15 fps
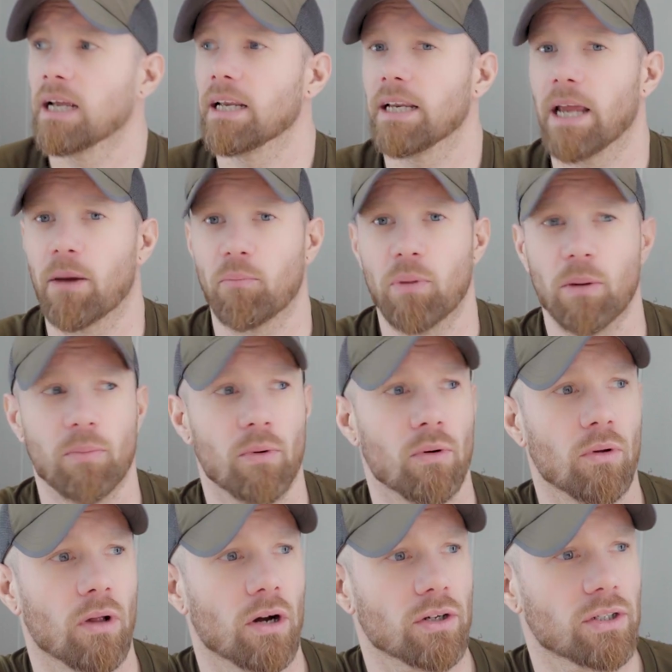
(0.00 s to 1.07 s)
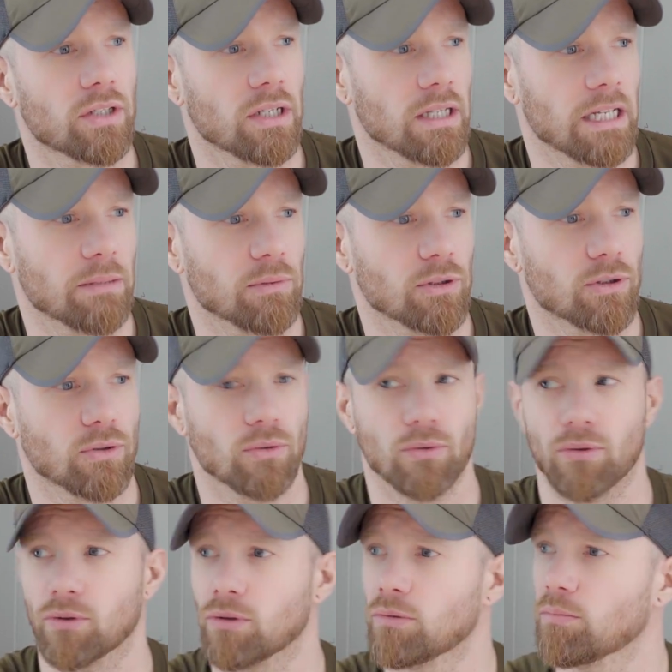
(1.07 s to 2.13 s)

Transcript: yet people are still able to